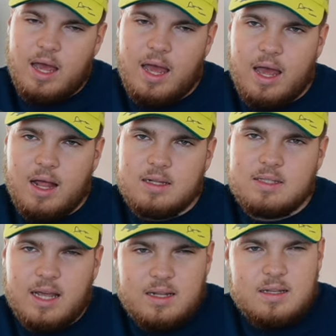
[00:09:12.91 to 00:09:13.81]
And
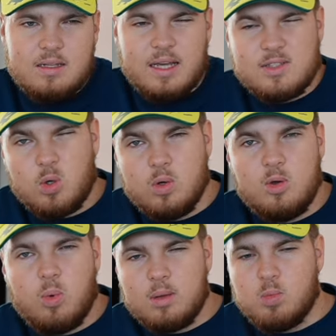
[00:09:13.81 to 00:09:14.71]
then there's only
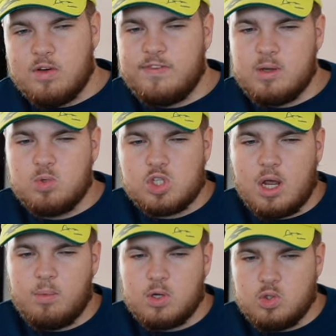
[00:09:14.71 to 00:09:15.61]
one more thing which
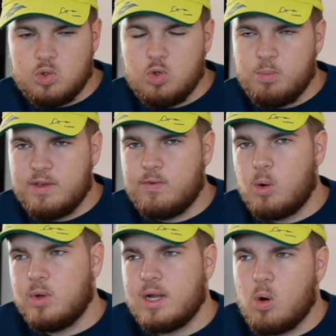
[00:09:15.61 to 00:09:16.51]
I want to do before
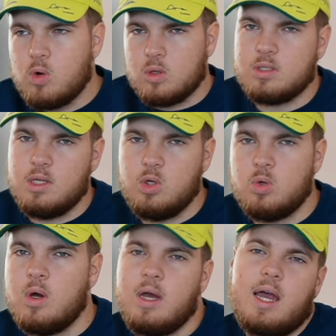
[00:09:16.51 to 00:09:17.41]
we now
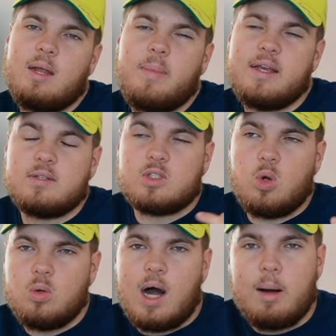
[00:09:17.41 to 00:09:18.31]
continue and make this
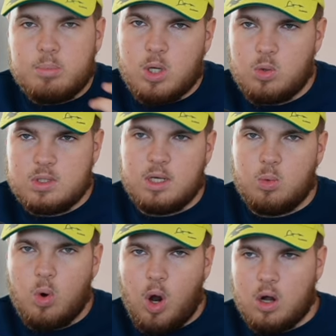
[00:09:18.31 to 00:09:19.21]
whole uploading
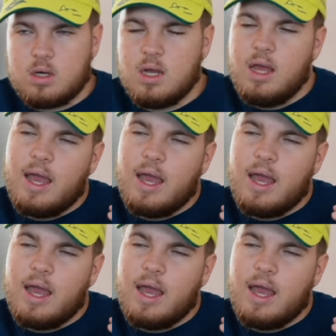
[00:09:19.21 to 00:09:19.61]
work.